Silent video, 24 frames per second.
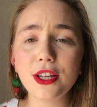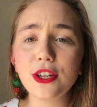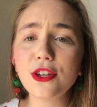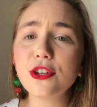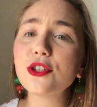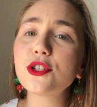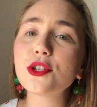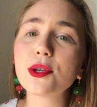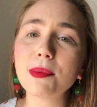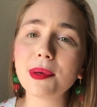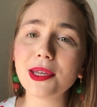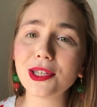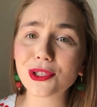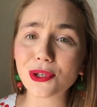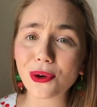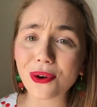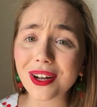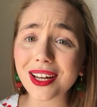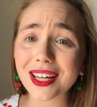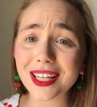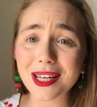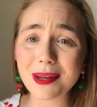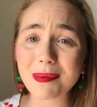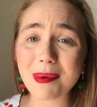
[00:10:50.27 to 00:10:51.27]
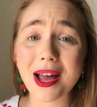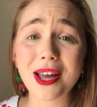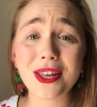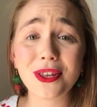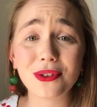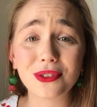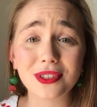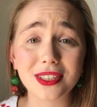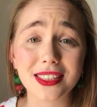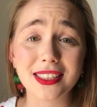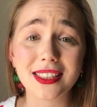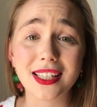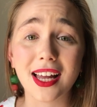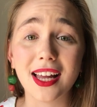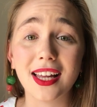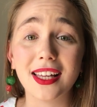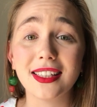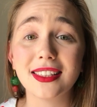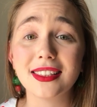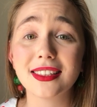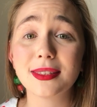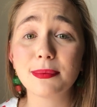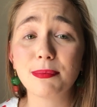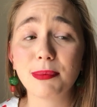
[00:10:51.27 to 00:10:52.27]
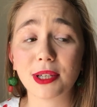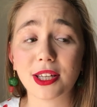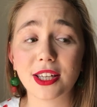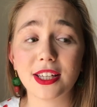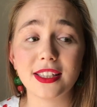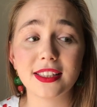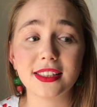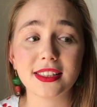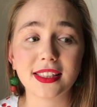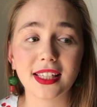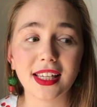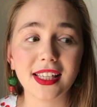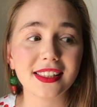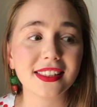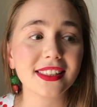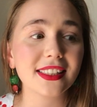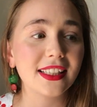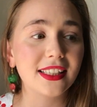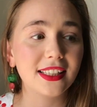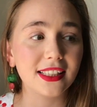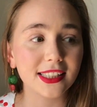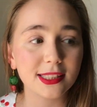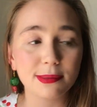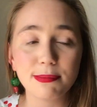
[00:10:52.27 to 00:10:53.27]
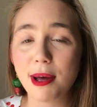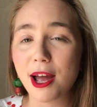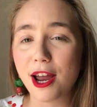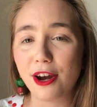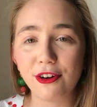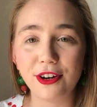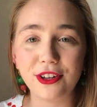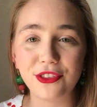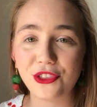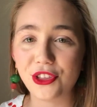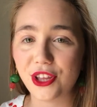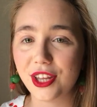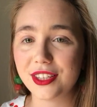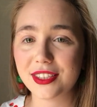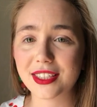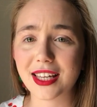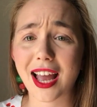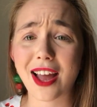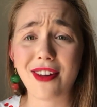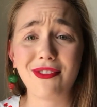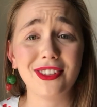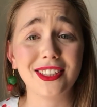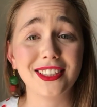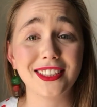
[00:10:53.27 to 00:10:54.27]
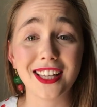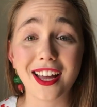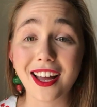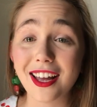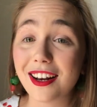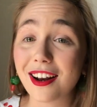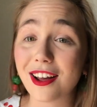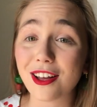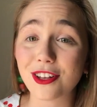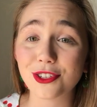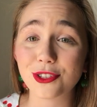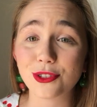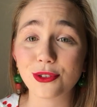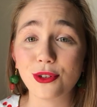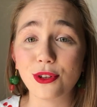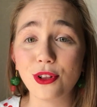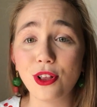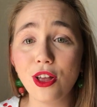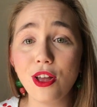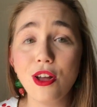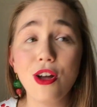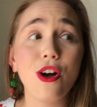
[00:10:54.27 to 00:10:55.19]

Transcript: you should be talking about your designs because it's an inspiring thing to have a side hustle